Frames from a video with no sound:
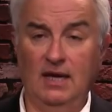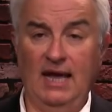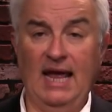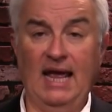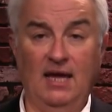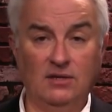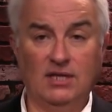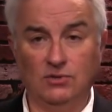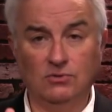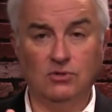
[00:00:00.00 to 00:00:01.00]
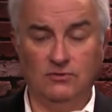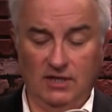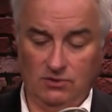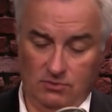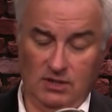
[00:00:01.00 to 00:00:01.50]
and they do two
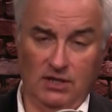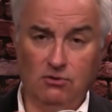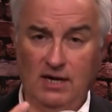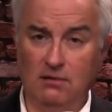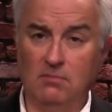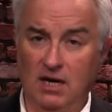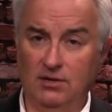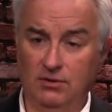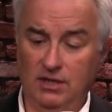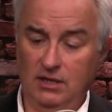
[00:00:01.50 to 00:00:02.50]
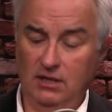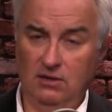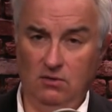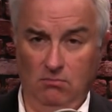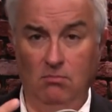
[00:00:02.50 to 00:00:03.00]
things really: credit monitoring
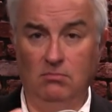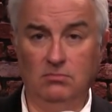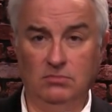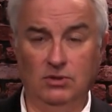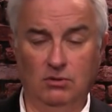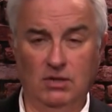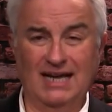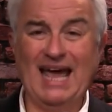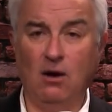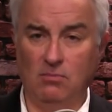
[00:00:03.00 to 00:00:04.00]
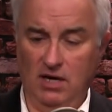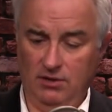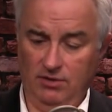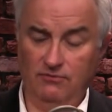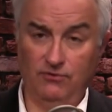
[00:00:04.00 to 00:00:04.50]
or your account
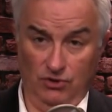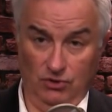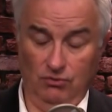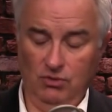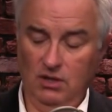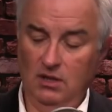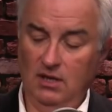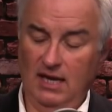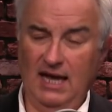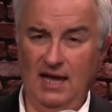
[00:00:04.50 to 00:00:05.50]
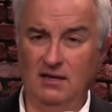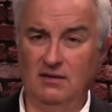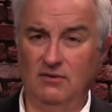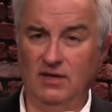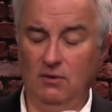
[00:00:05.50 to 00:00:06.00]
monitoring for you, and
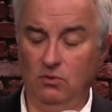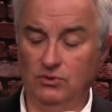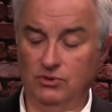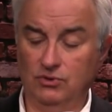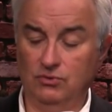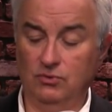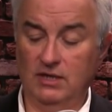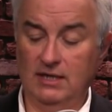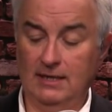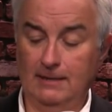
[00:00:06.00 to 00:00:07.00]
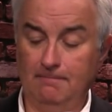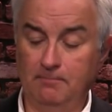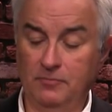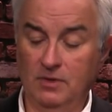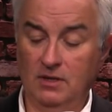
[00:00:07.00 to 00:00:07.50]
they will do. Um,
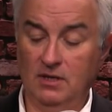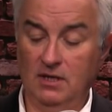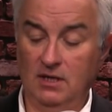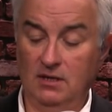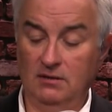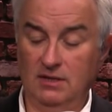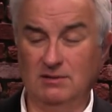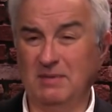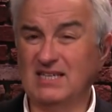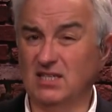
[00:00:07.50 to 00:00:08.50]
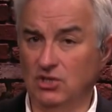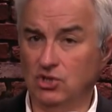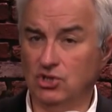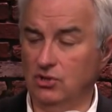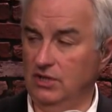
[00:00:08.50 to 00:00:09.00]
uh, it's basically
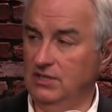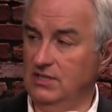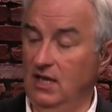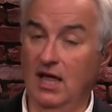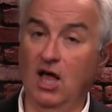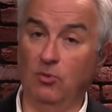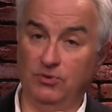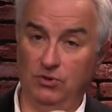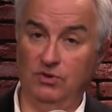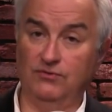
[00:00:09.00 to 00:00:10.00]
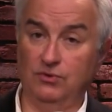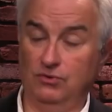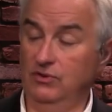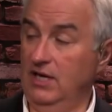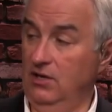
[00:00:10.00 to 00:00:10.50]
insurance. They'll help you if you
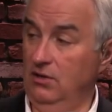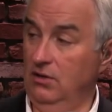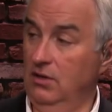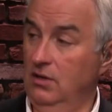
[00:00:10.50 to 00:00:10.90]
do get your